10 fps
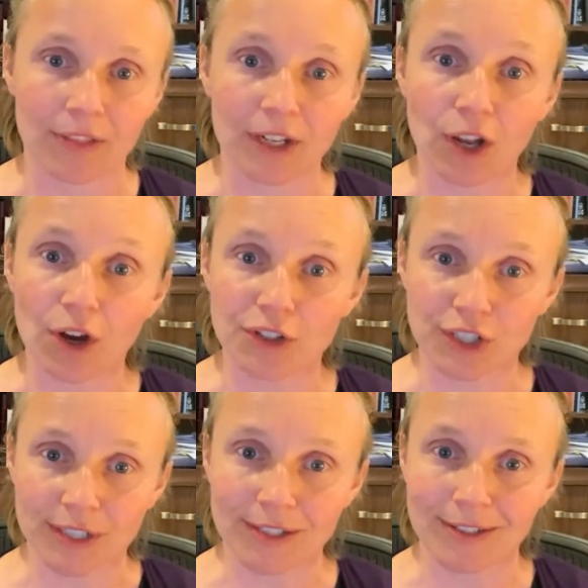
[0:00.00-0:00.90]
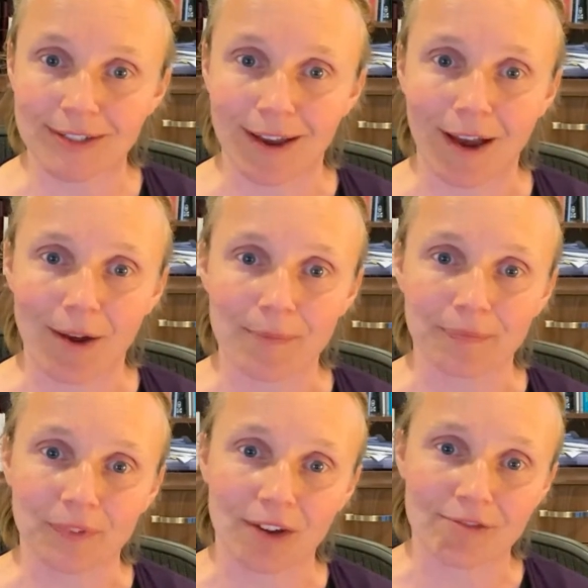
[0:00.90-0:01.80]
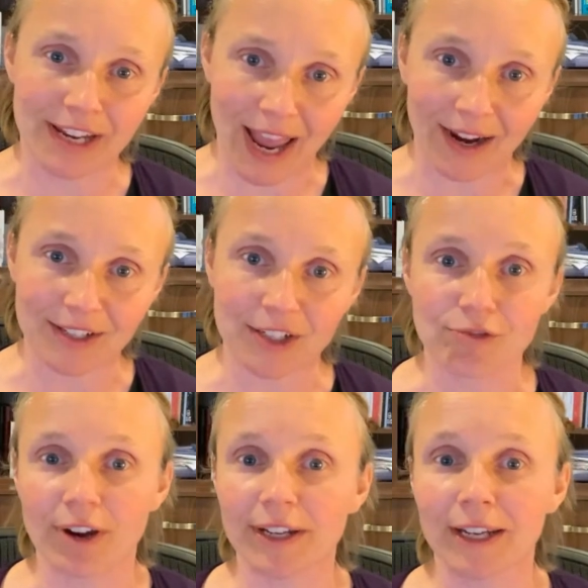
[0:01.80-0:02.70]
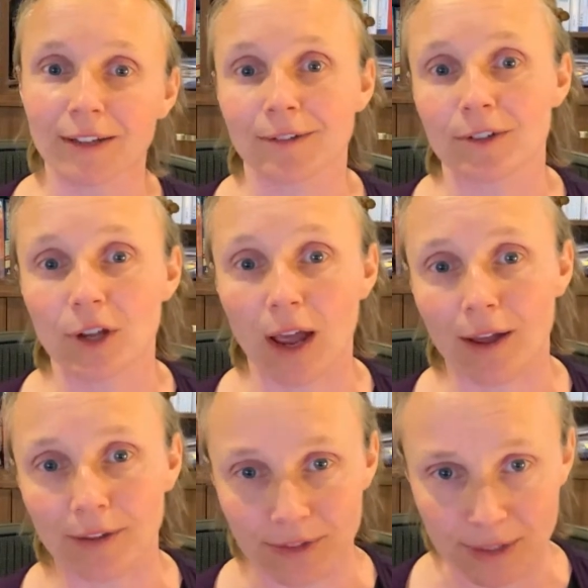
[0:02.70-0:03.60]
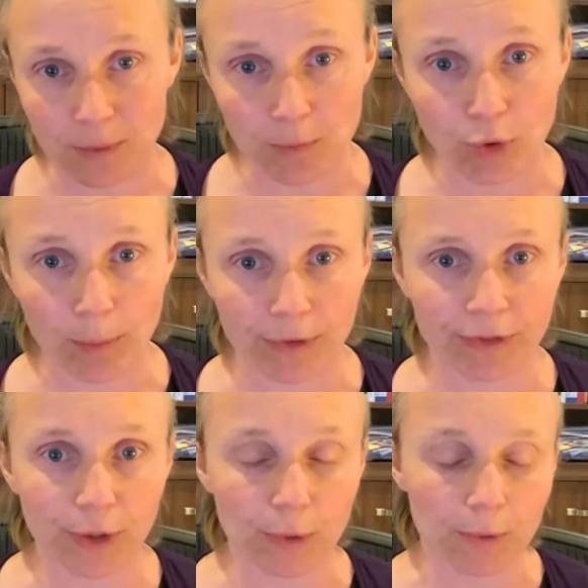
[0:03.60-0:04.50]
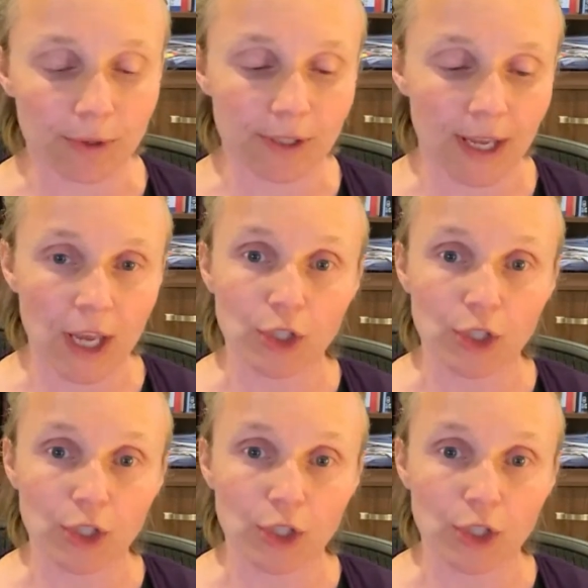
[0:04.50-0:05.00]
largest reactor running the proper fuels,